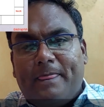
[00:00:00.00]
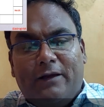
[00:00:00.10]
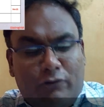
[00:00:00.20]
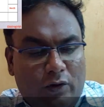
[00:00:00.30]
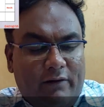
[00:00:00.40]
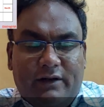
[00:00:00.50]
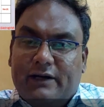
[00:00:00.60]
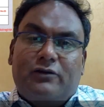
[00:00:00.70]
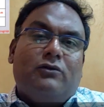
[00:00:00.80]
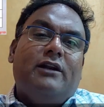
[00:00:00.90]
if you have a
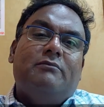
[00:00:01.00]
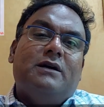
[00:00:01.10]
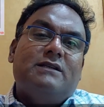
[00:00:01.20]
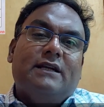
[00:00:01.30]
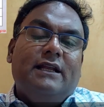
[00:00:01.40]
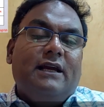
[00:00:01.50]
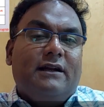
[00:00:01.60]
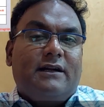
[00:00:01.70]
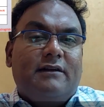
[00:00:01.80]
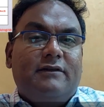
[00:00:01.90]
retrograde Mars getting
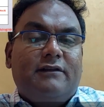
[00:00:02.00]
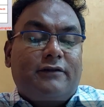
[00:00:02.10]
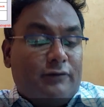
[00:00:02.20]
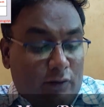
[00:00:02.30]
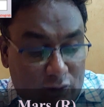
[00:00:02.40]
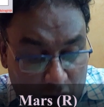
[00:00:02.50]
connected with the fifth house.